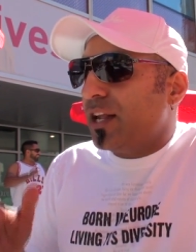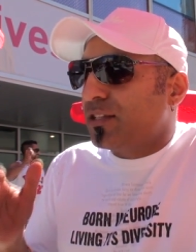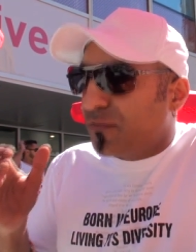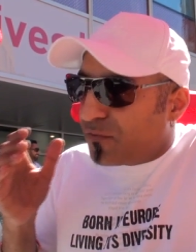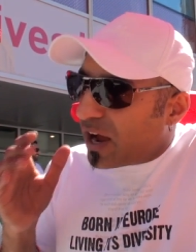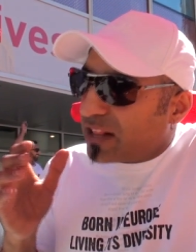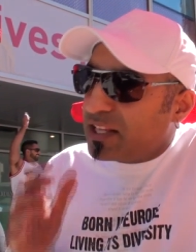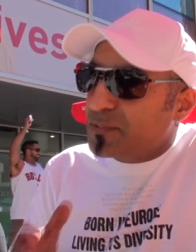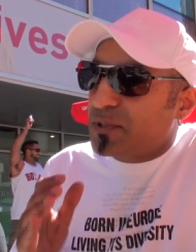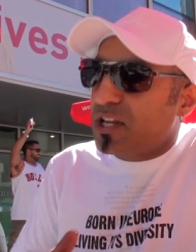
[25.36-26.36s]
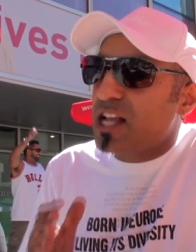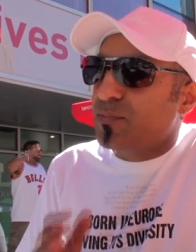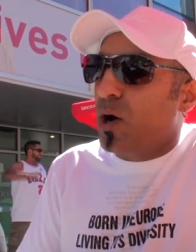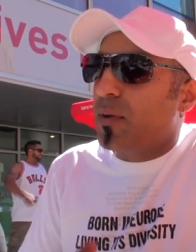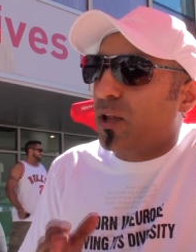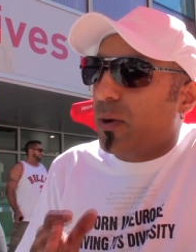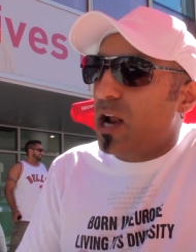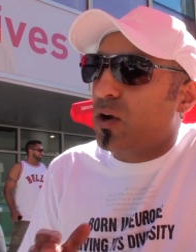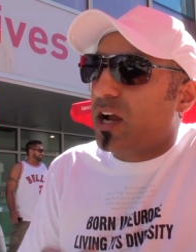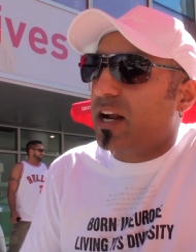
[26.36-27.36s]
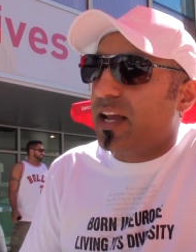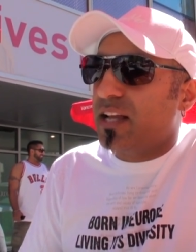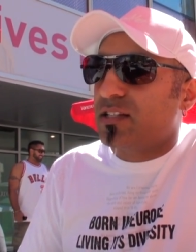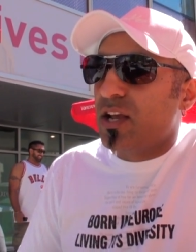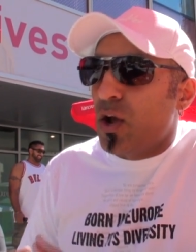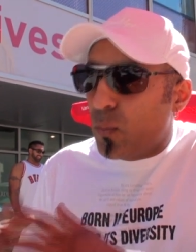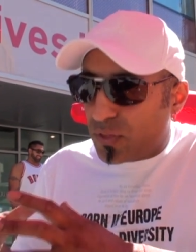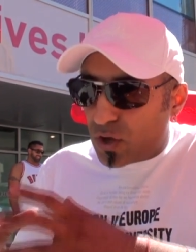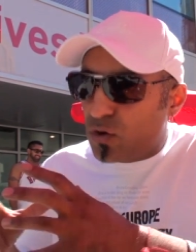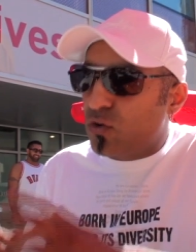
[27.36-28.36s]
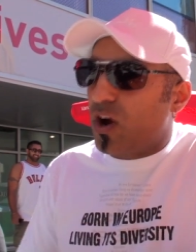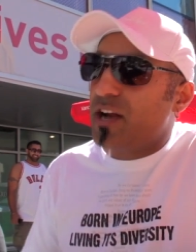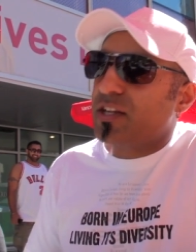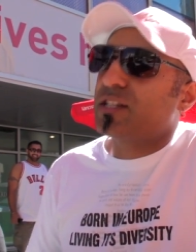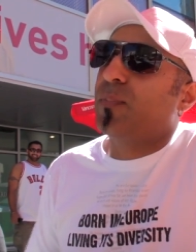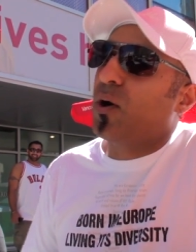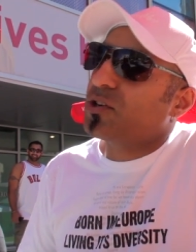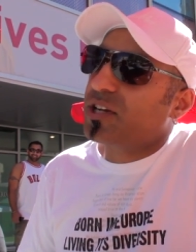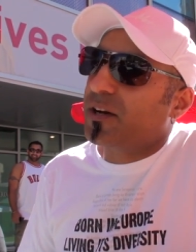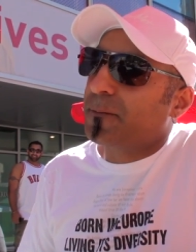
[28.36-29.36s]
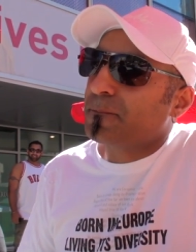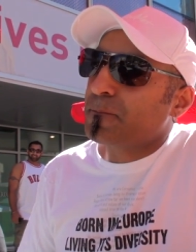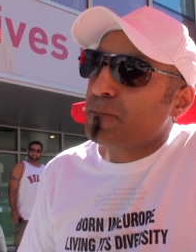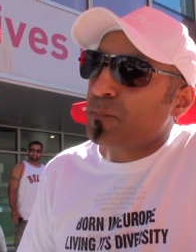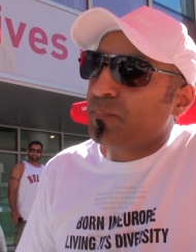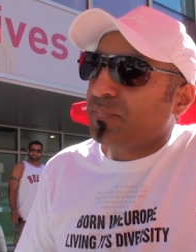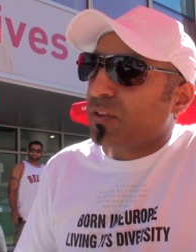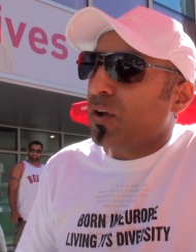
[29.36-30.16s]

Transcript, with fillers: it's at this precise moment, the way I look at it is with the right exposure. Yeah.